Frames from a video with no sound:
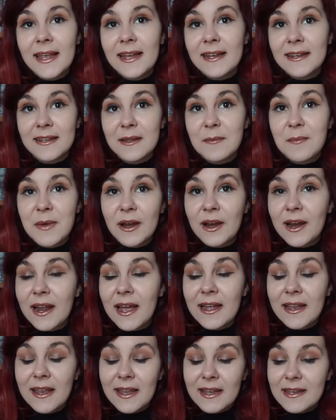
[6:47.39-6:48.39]
in
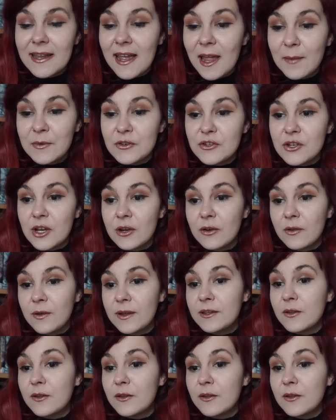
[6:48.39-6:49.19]
America and that time in general.